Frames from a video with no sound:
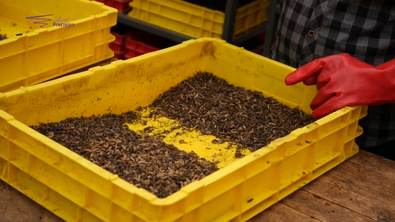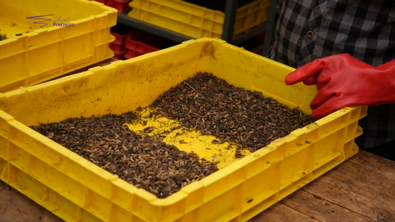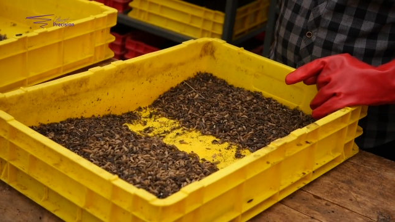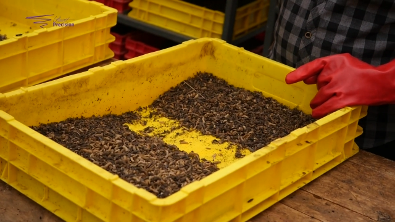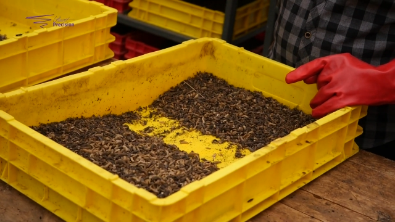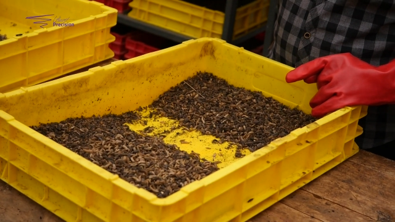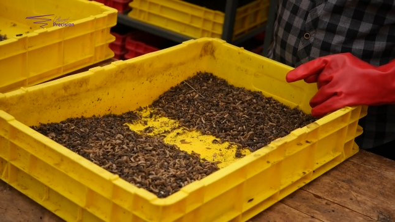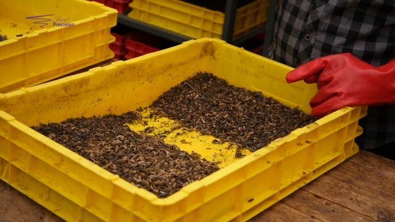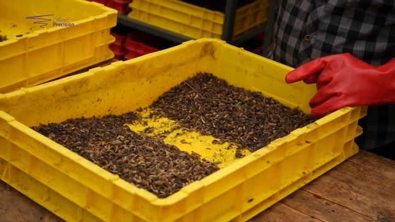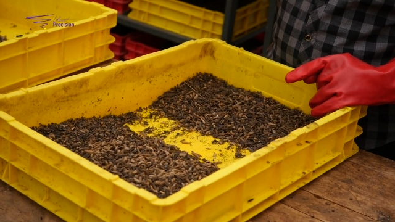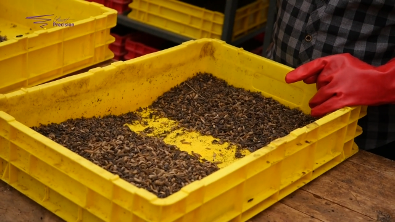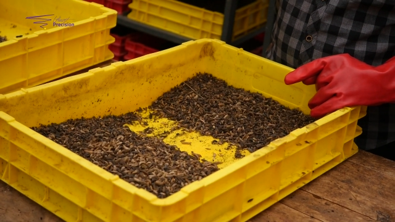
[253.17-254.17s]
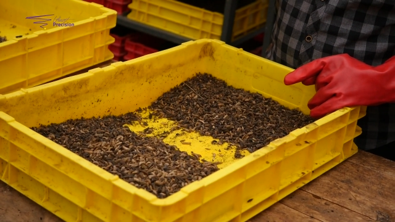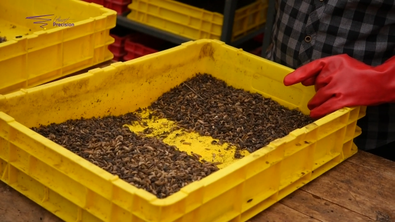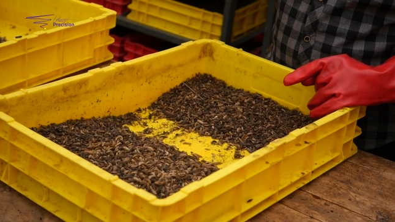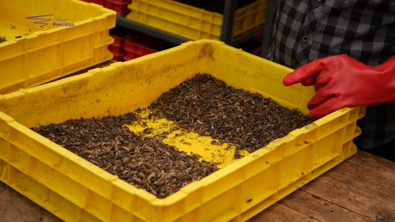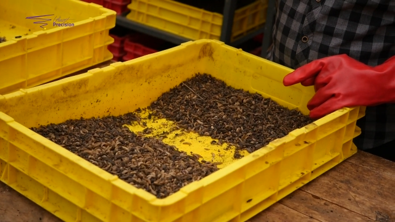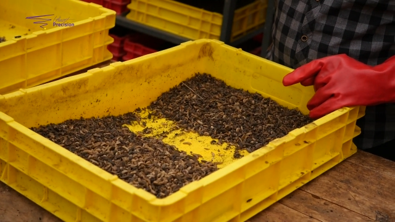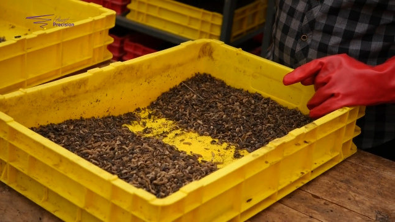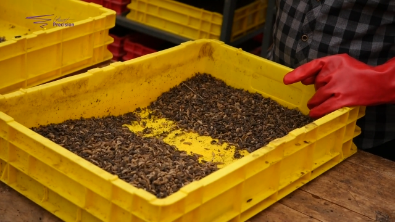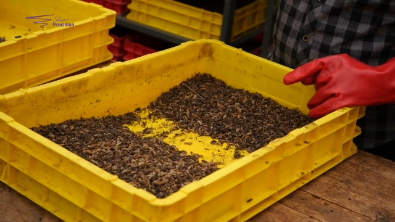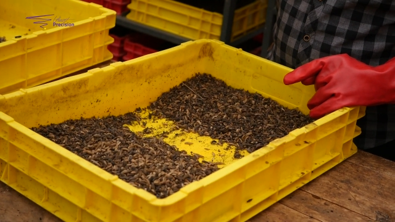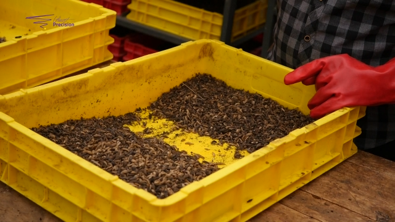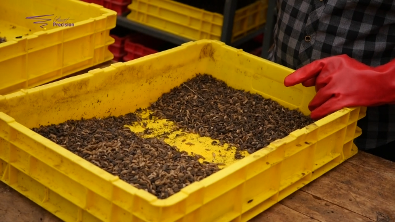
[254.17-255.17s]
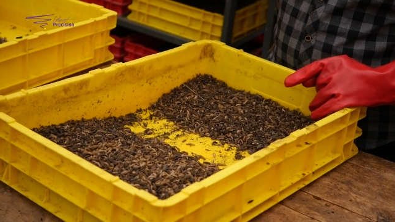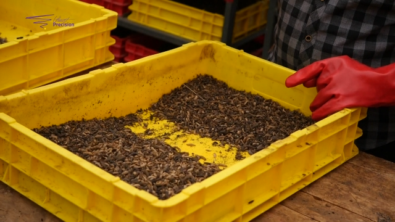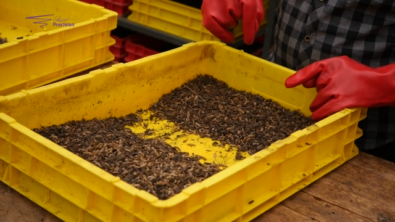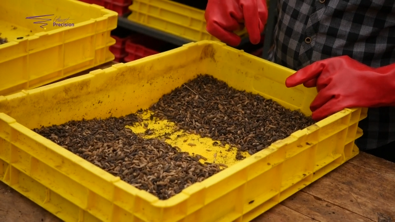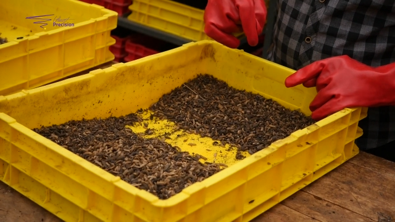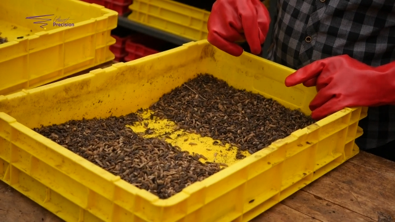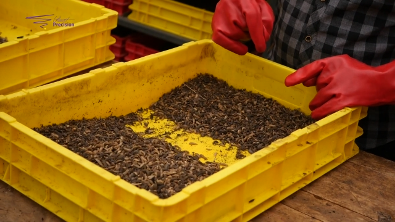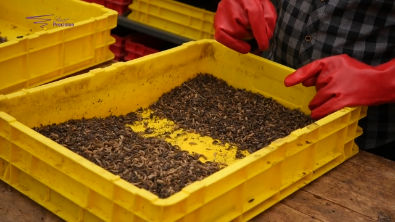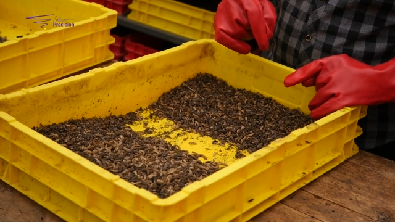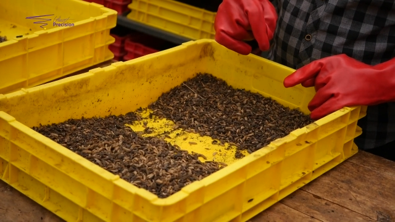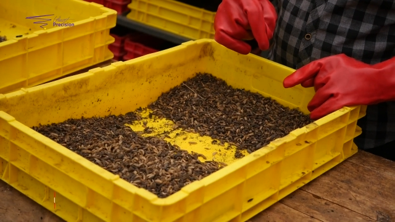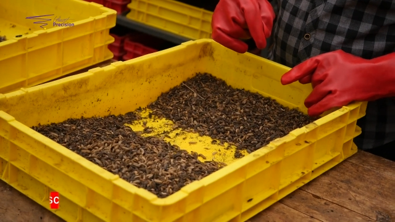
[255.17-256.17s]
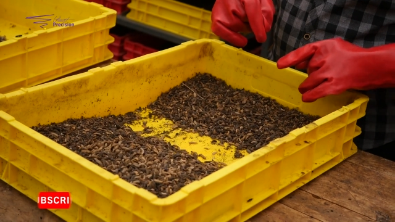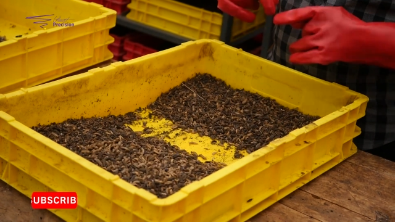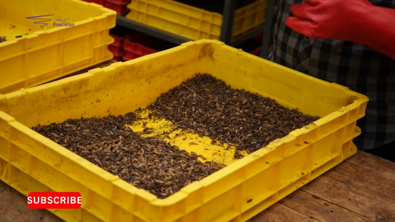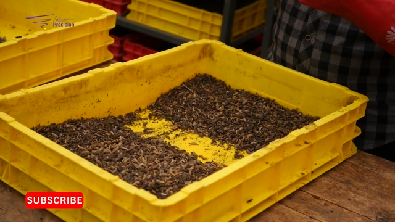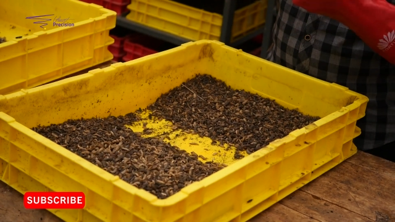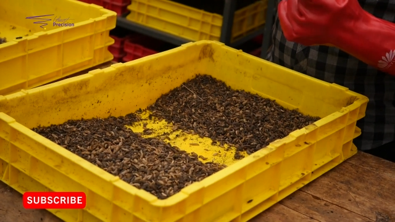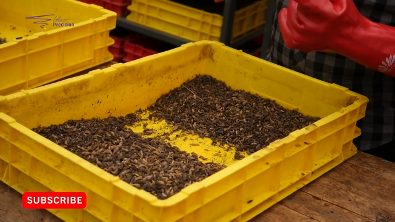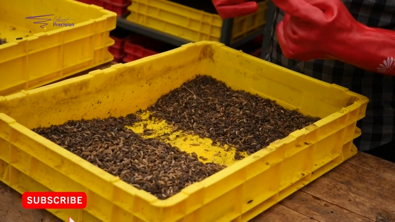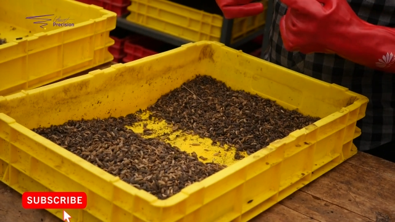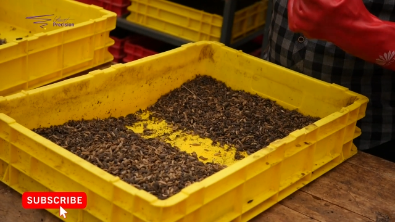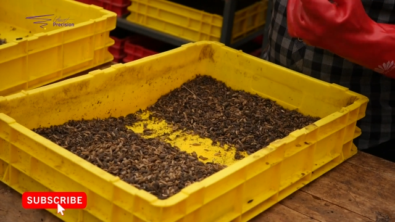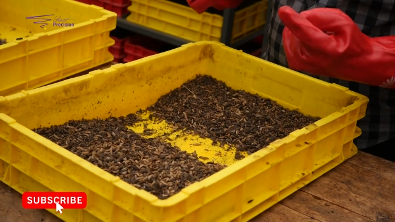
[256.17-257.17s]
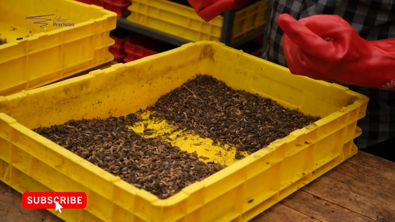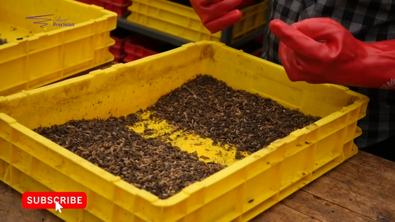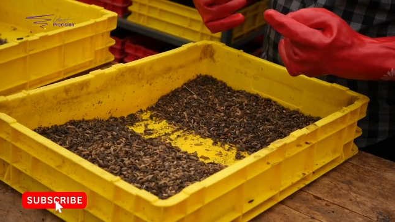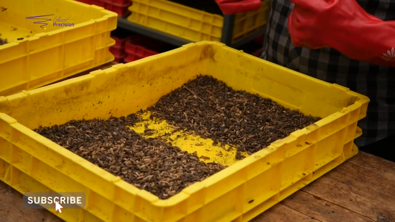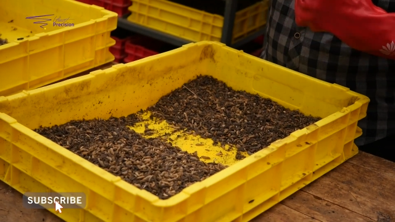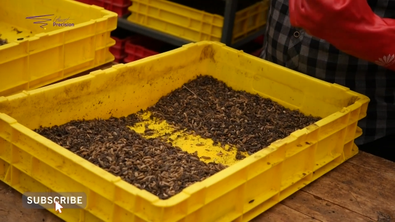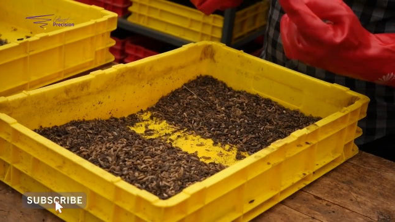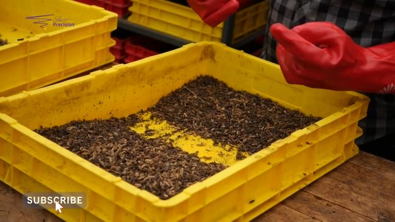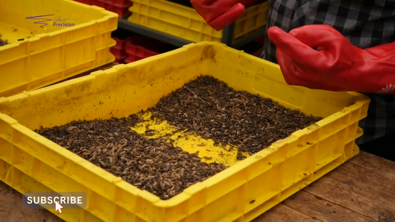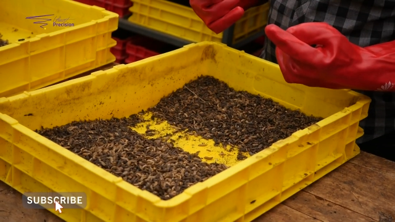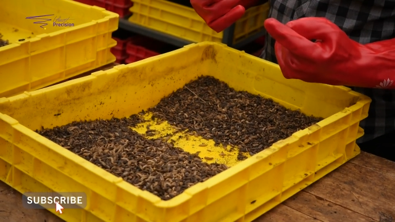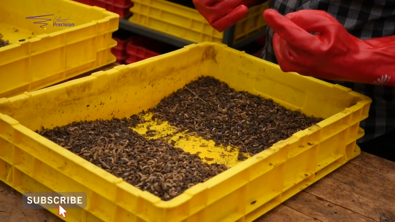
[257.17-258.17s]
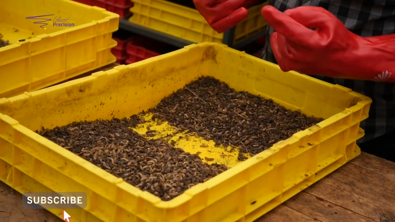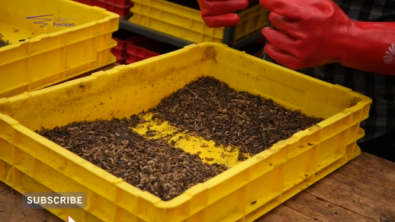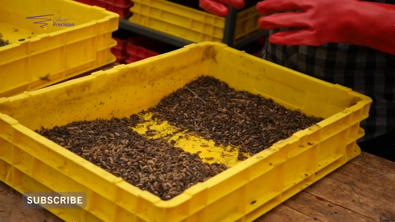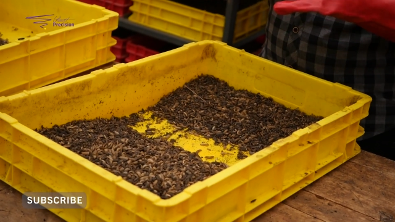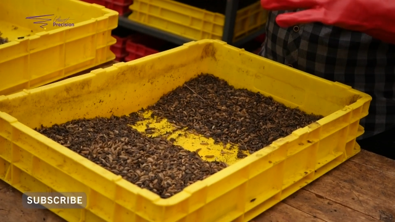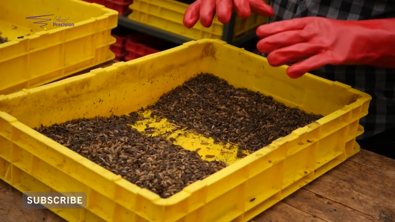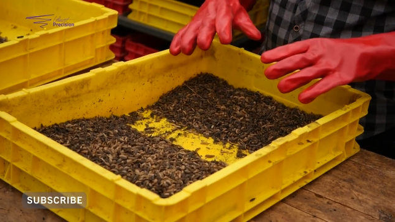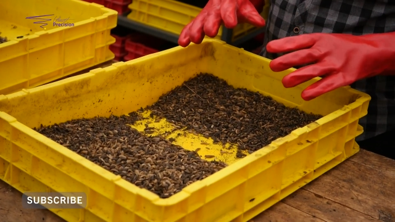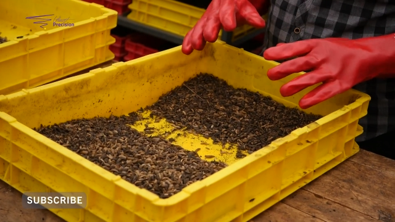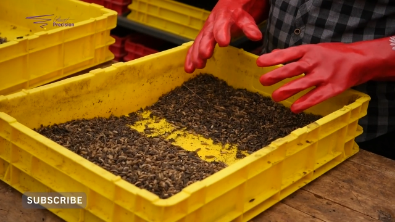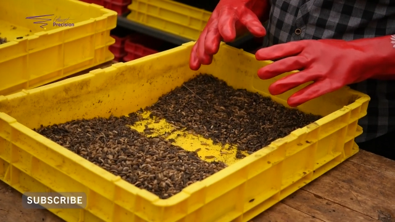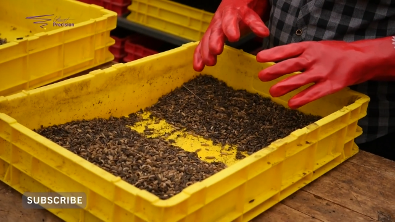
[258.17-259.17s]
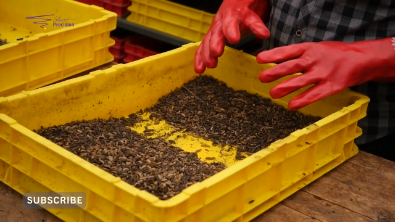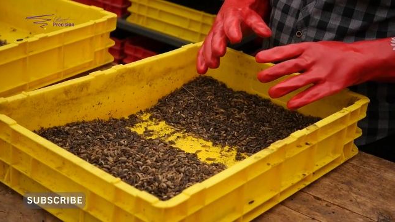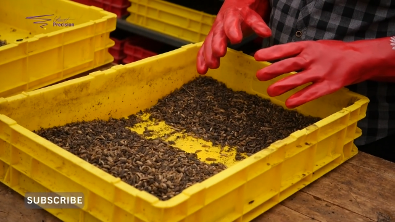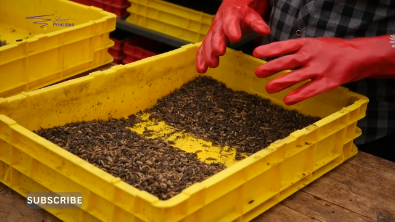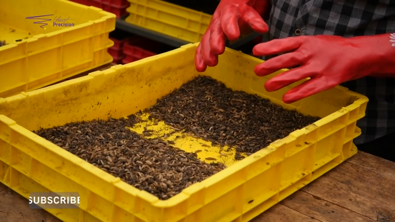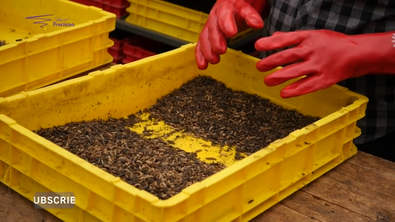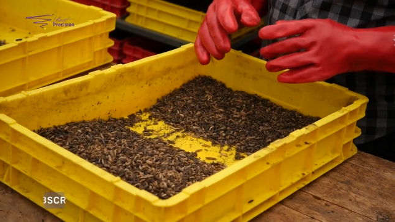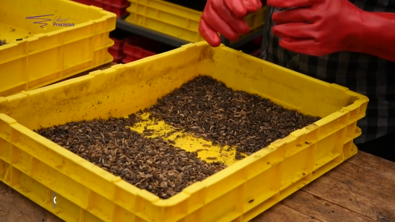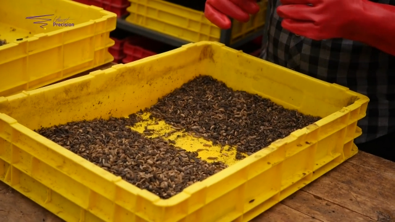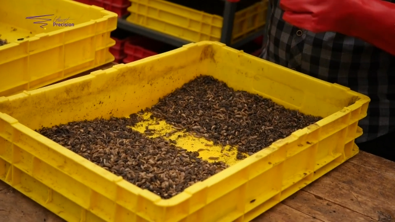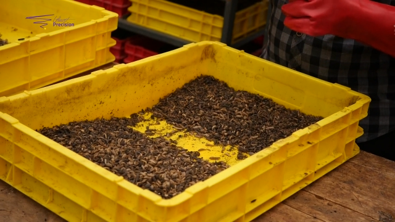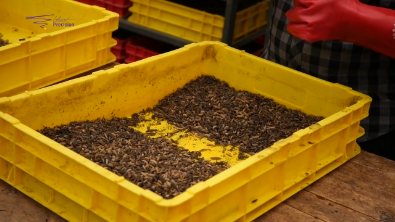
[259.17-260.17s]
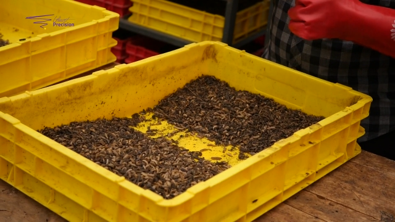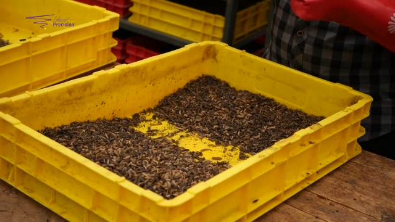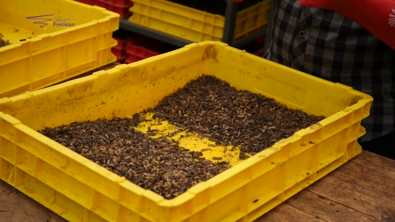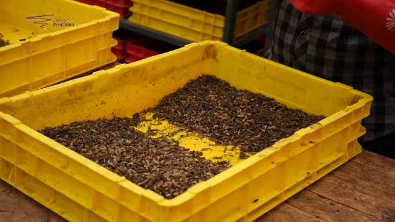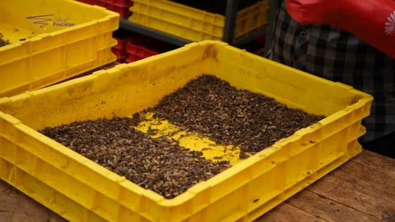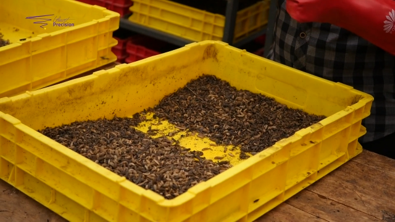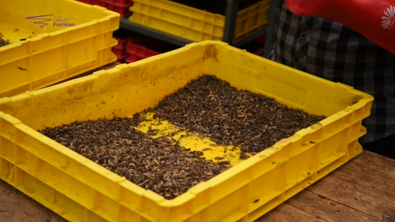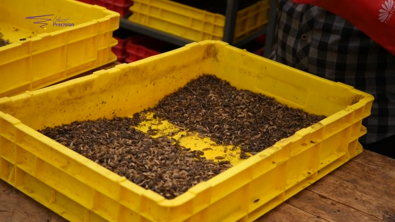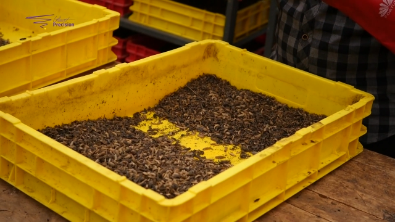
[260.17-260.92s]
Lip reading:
Nobody's mouth can be seen.